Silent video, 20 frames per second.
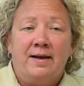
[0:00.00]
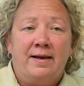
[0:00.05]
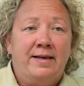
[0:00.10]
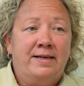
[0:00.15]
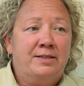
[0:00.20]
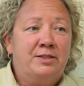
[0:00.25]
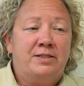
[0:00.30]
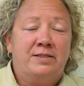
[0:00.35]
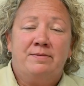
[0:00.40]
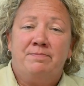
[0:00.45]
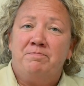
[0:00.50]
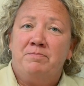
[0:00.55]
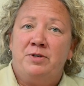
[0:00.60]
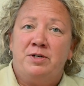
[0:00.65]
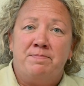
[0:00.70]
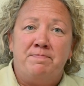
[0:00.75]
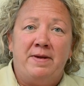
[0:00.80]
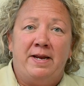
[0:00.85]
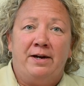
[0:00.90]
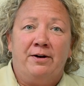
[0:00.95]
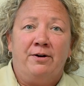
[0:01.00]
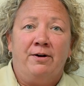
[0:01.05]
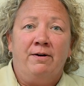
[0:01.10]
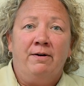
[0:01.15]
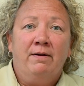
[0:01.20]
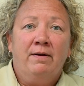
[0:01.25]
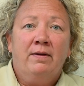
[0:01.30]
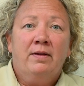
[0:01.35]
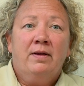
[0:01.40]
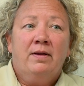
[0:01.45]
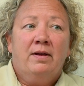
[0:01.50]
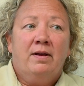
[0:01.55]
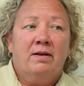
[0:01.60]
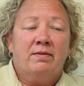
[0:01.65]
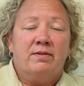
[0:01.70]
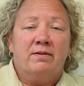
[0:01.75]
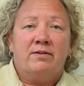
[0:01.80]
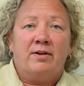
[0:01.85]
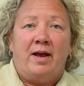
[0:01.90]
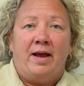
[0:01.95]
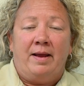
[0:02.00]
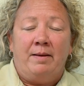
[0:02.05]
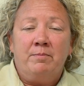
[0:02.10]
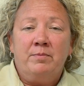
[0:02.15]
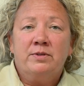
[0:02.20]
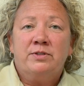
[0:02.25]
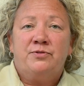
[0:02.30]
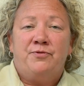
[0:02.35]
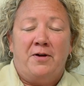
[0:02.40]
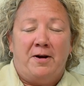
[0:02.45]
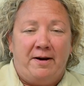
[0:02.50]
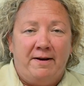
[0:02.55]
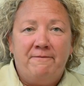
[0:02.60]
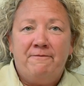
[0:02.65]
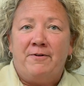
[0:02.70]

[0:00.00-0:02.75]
His demeanor at the time is very